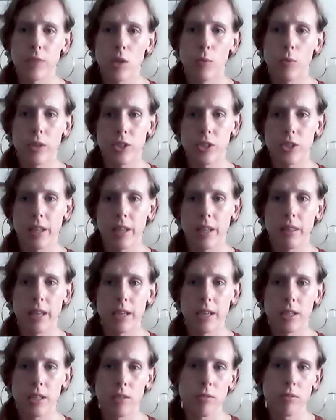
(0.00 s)
which can
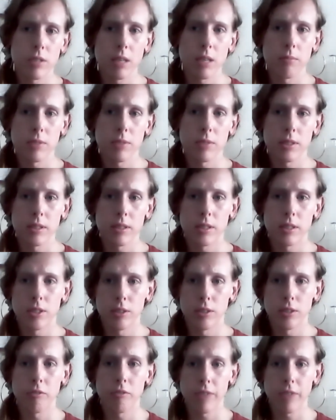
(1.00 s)
then use them to
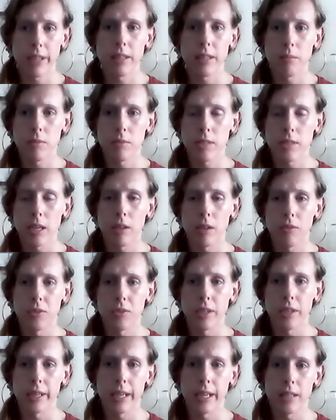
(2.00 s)
defend themselves
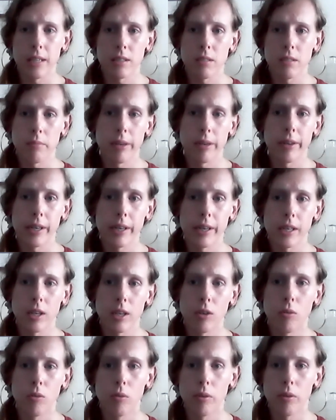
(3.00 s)
against America
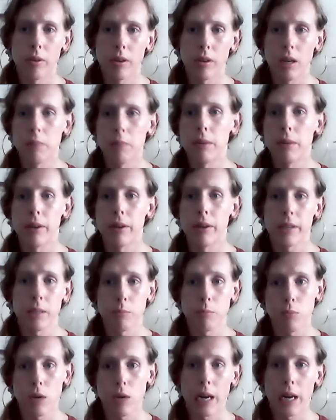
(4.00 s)
or American
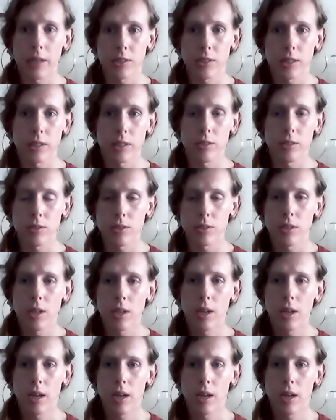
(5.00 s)
proxies,